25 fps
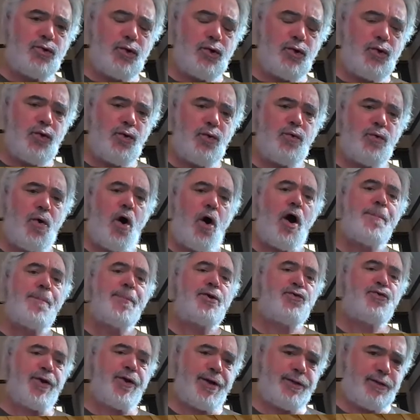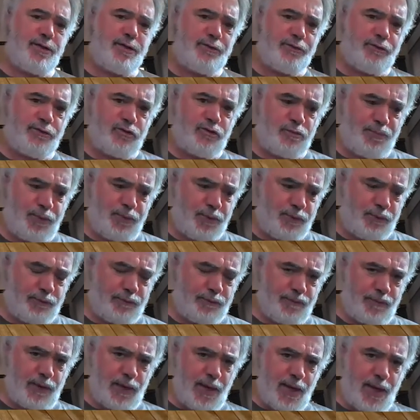to arbitrate these
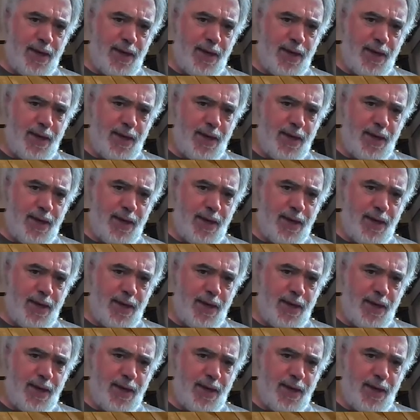disputes.